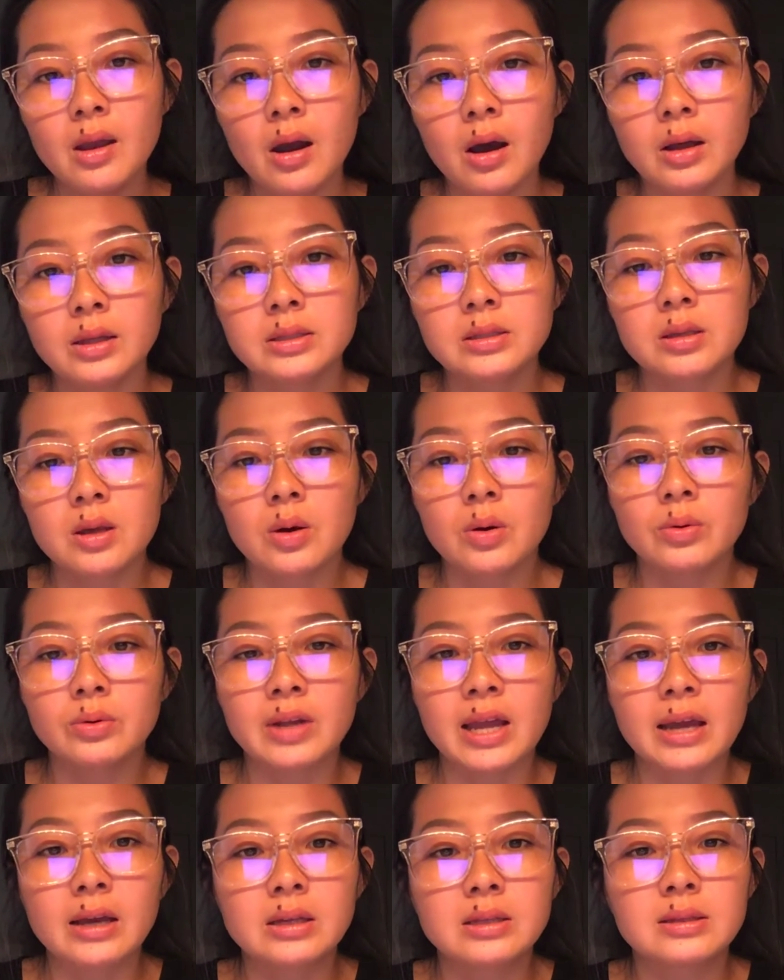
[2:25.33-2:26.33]
So
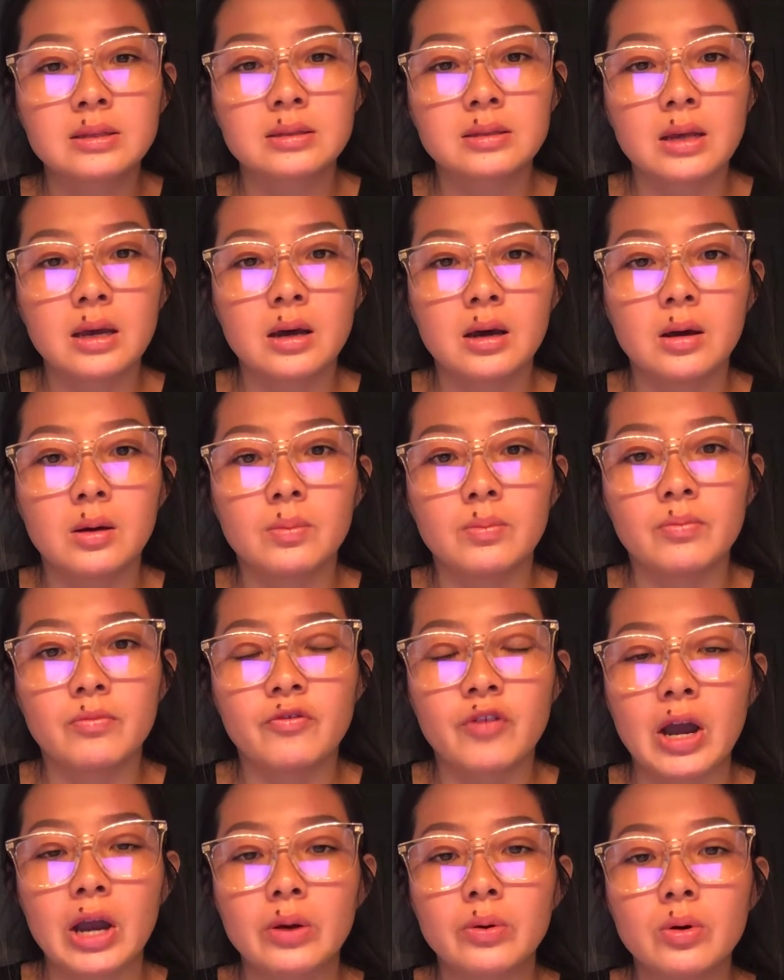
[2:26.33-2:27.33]
next,
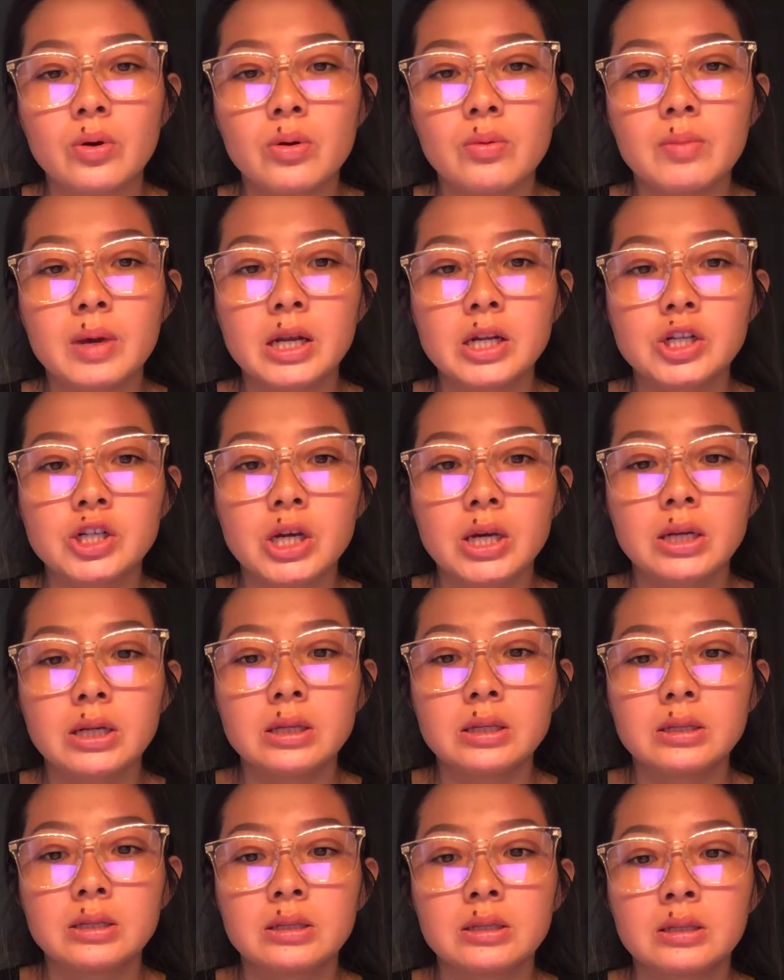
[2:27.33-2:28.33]
viral
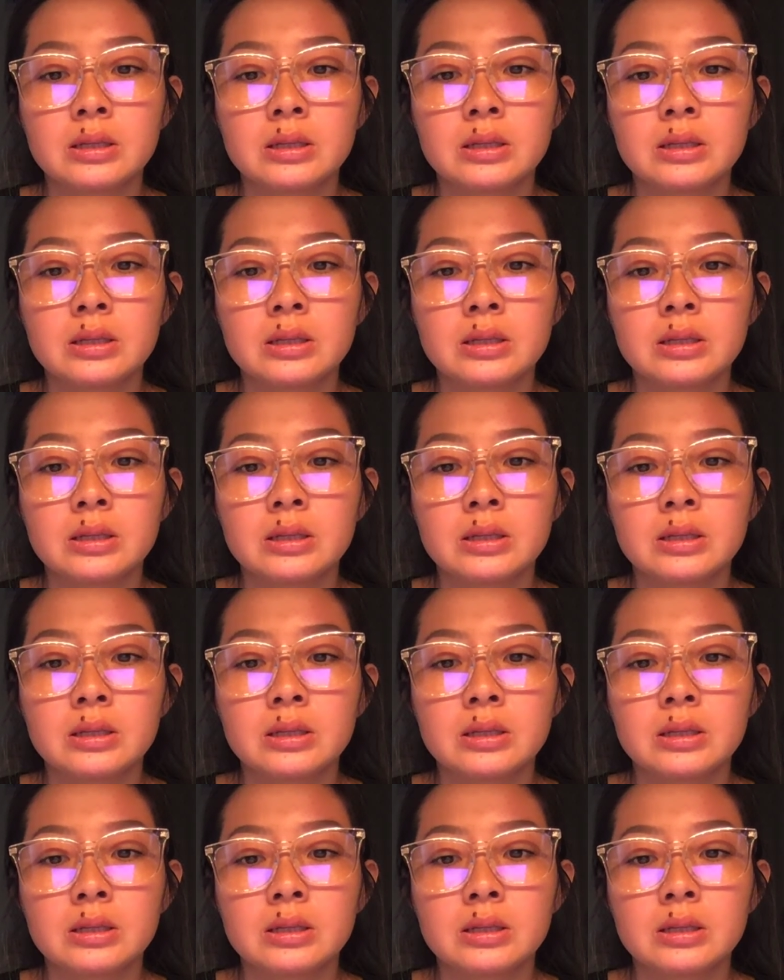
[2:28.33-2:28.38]
meningitis.